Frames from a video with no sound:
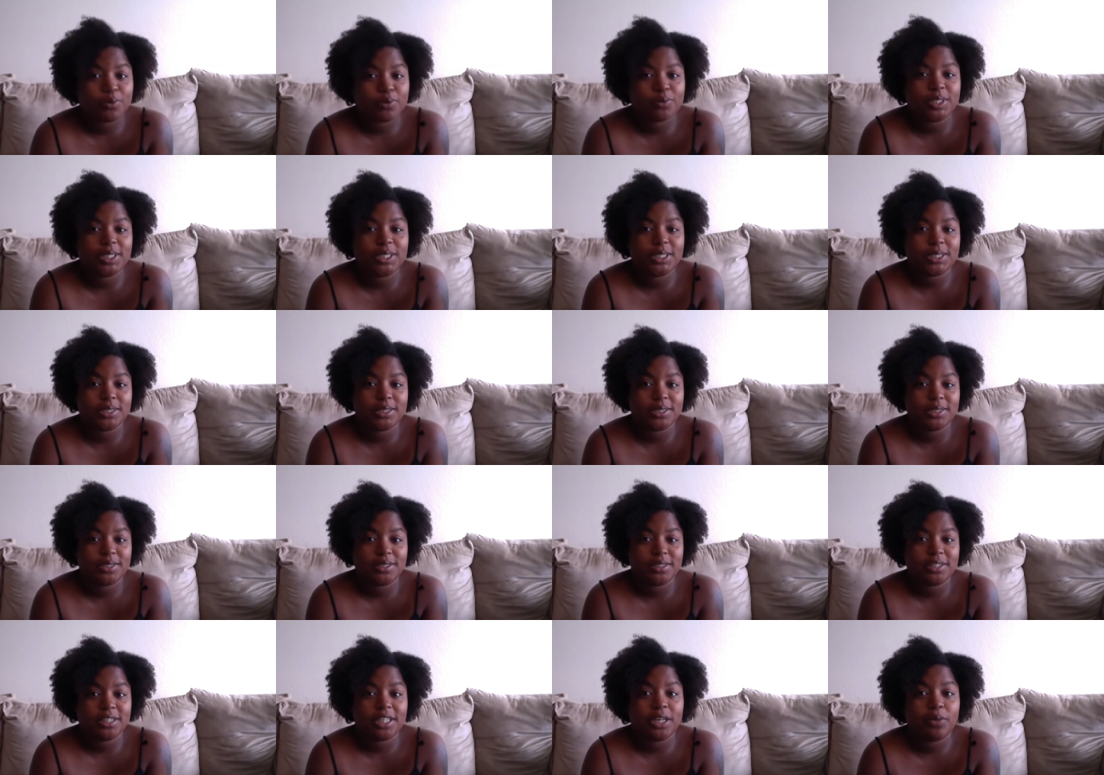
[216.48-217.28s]
read it
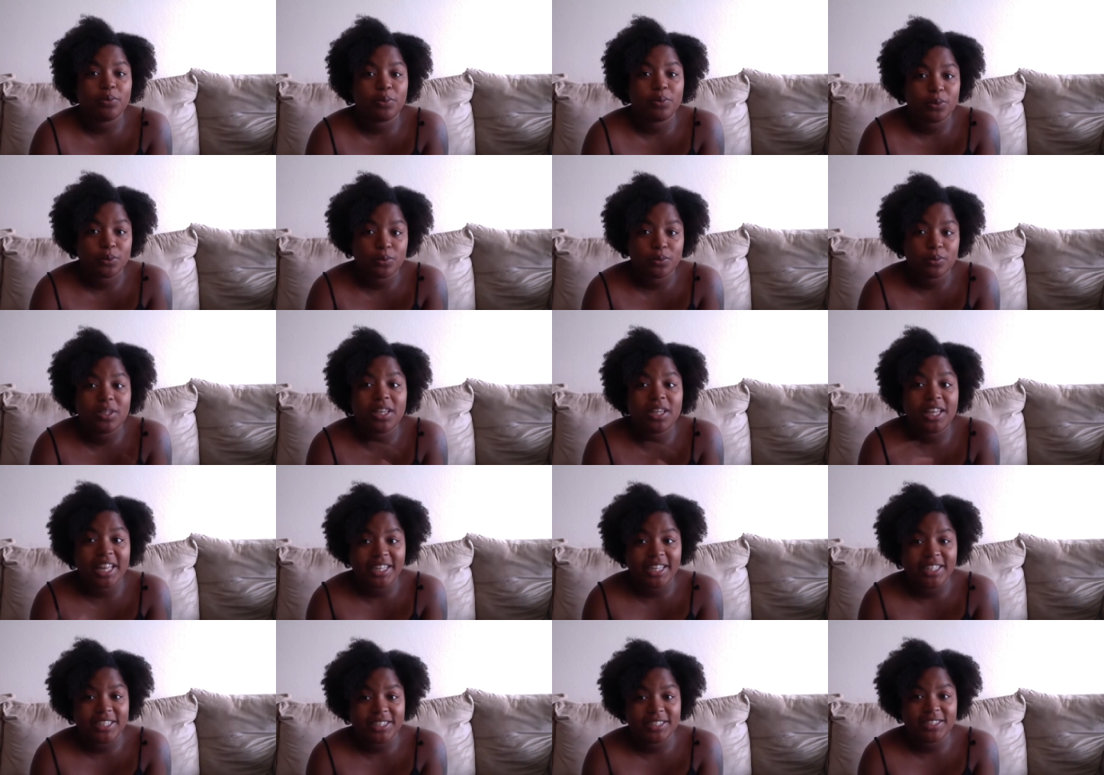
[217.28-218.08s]
and I will
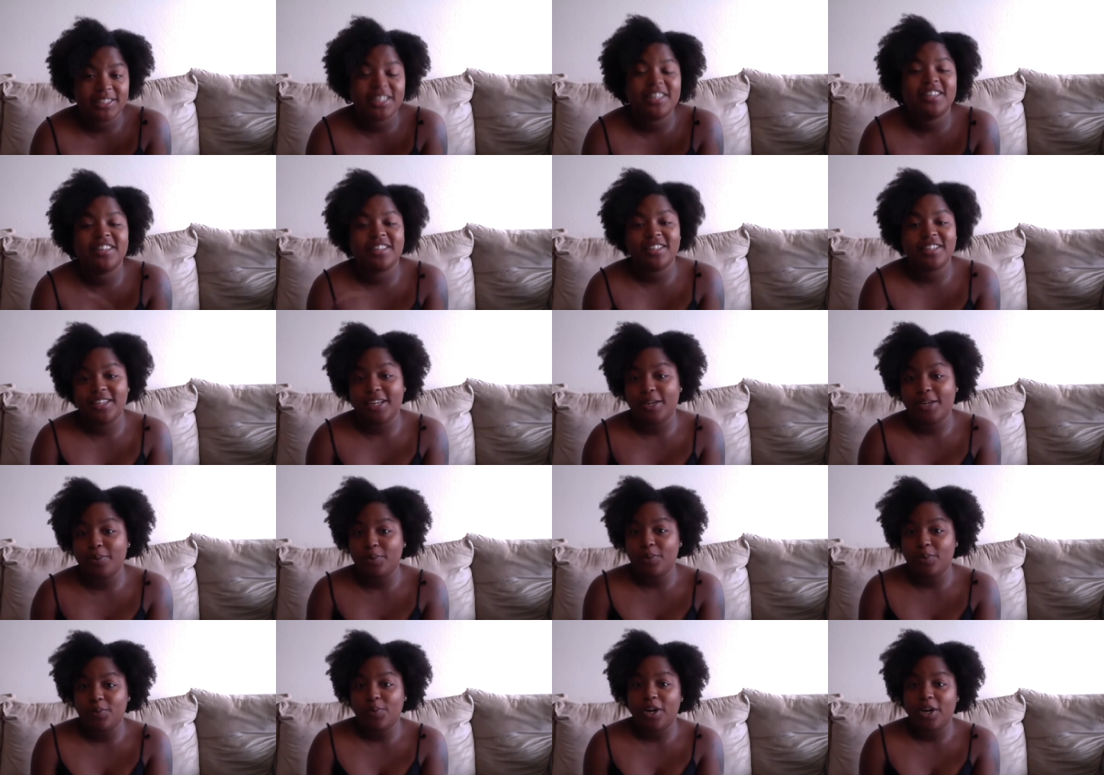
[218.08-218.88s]
like it and then I
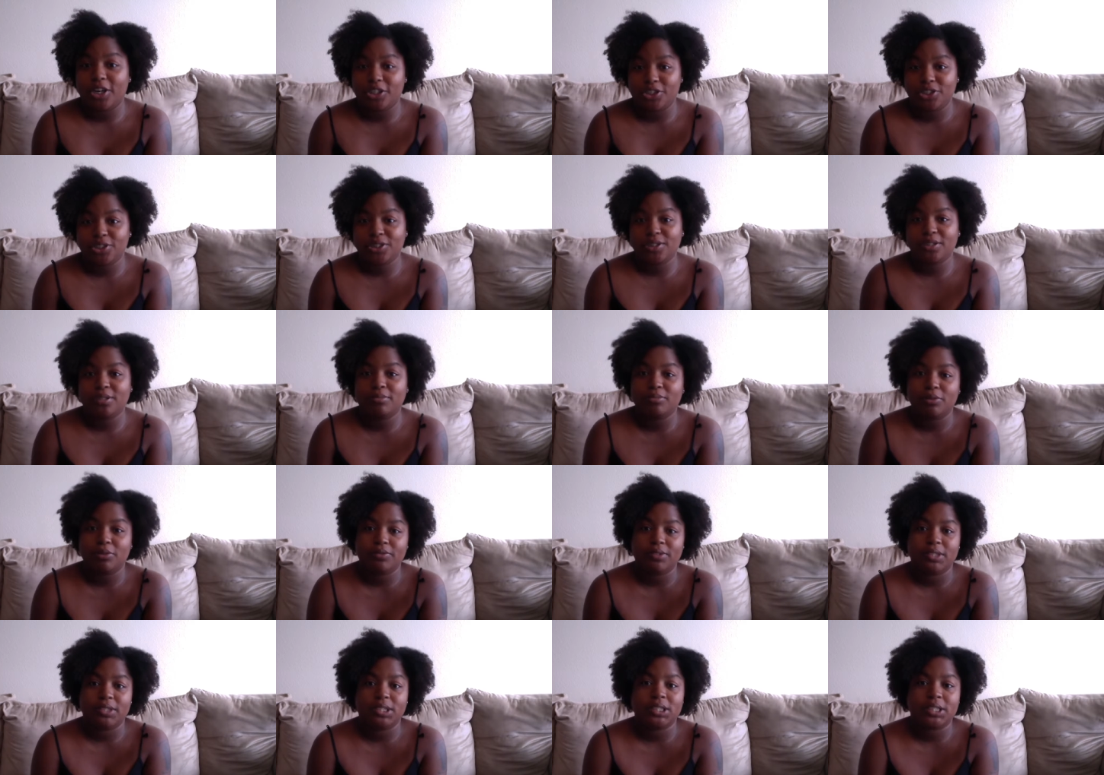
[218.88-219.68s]
will watch the
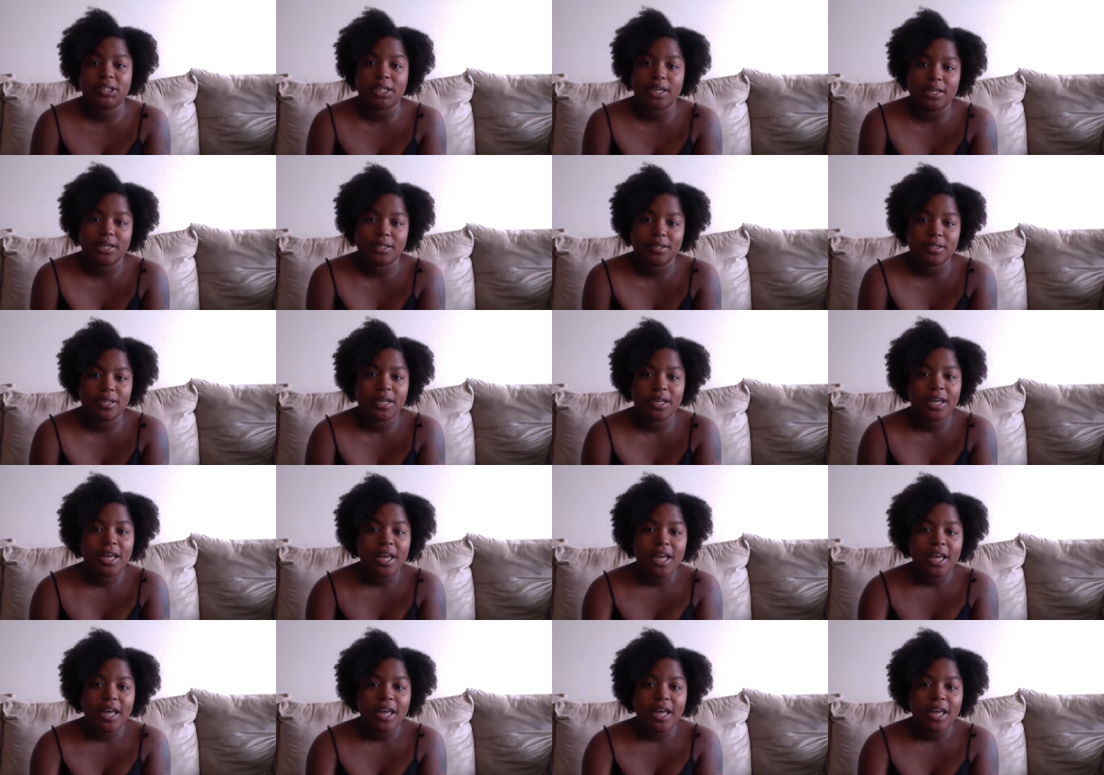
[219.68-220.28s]
movie again.